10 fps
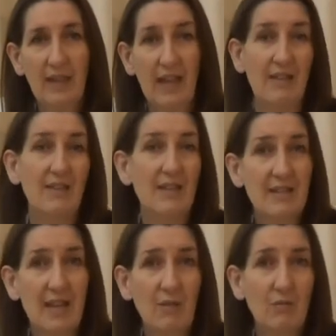And this
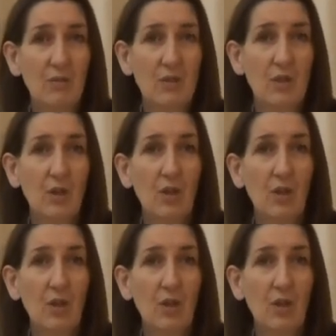sounds